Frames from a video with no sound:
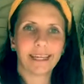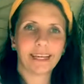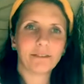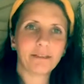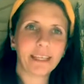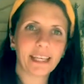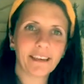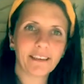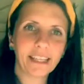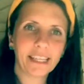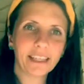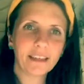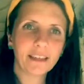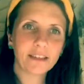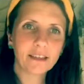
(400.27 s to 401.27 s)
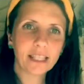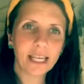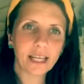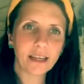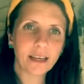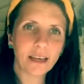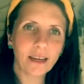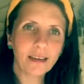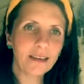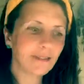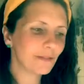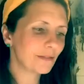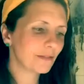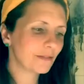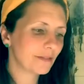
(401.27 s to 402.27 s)
have here a little container.
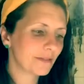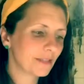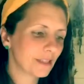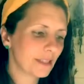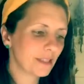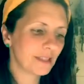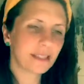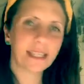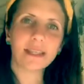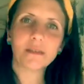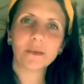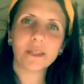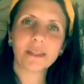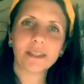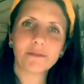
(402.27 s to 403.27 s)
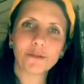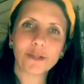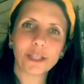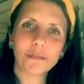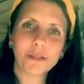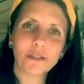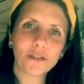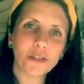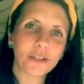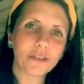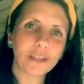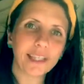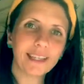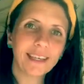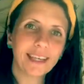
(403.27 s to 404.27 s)
You can see the ones I've already been
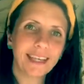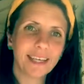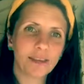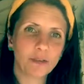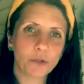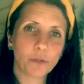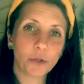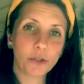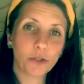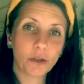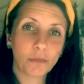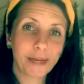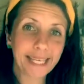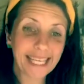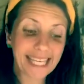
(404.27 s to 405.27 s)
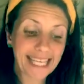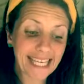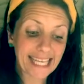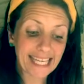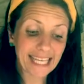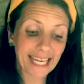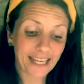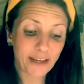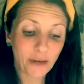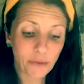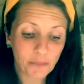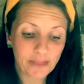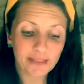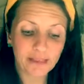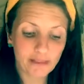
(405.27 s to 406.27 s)
doing. I'm going to put it on my knee and
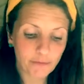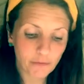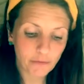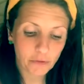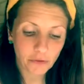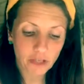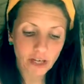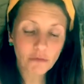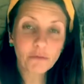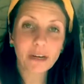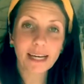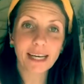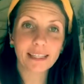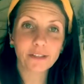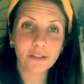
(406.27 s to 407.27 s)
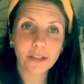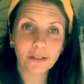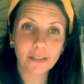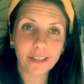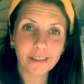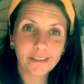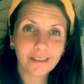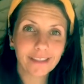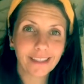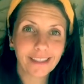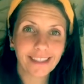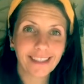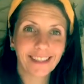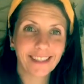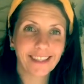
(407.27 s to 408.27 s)
hope it doesn't fall off while I show you.
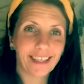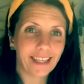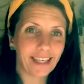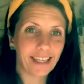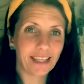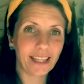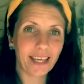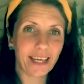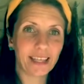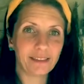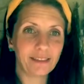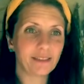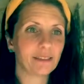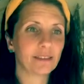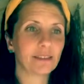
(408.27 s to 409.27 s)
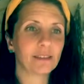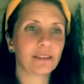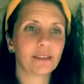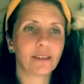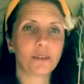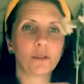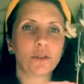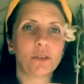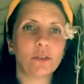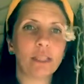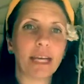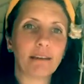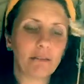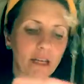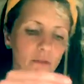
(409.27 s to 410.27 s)
And then hold your
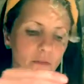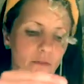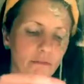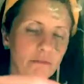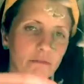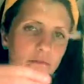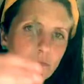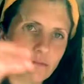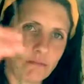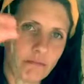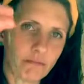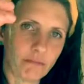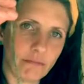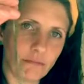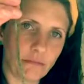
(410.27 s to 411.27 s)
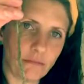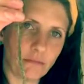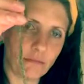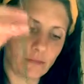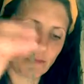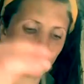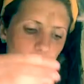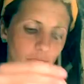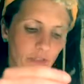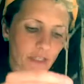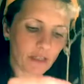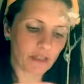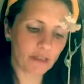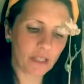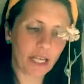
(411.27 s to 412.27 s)
Yarrow above the
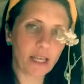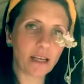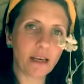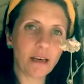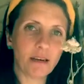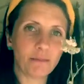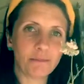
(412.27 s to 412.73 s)
container,